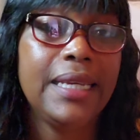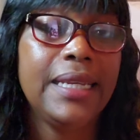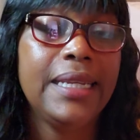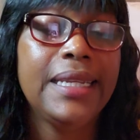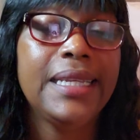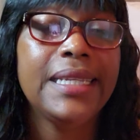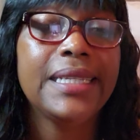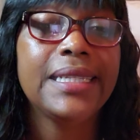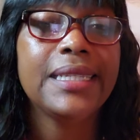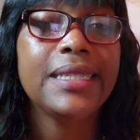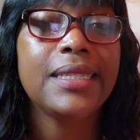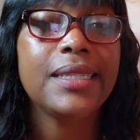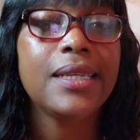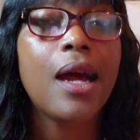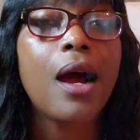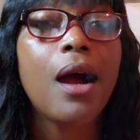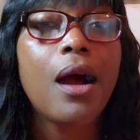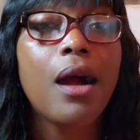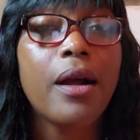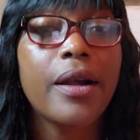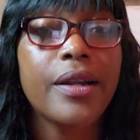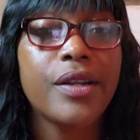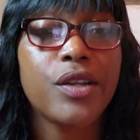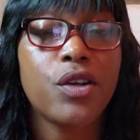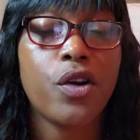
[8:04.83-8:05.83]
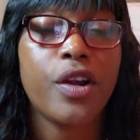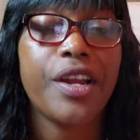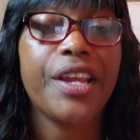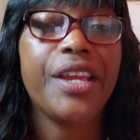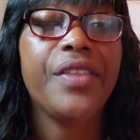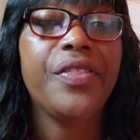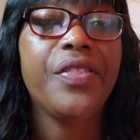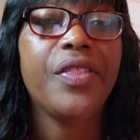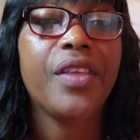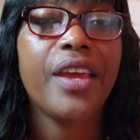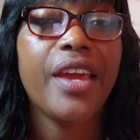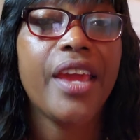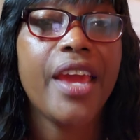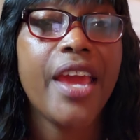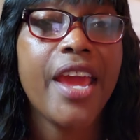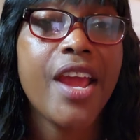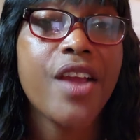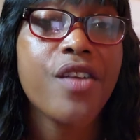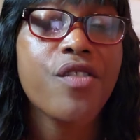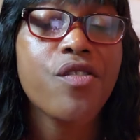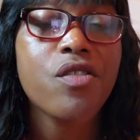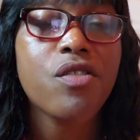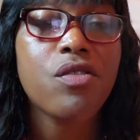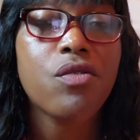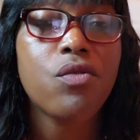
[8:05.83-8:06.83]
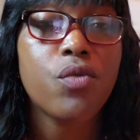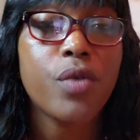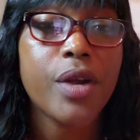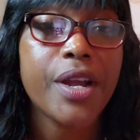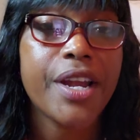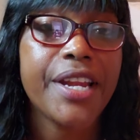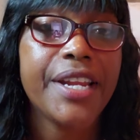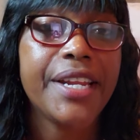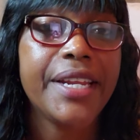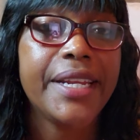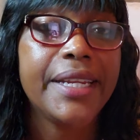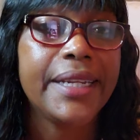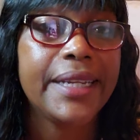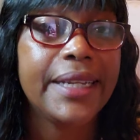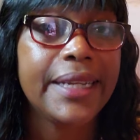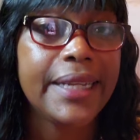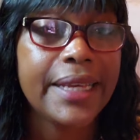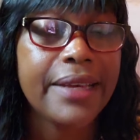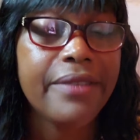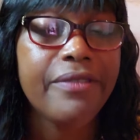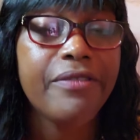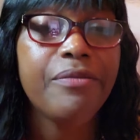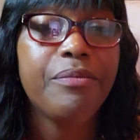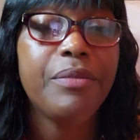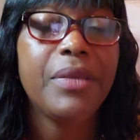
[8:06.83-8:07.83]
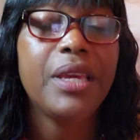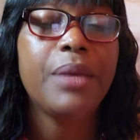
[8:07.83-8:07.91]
in his yard or in the area where he lived,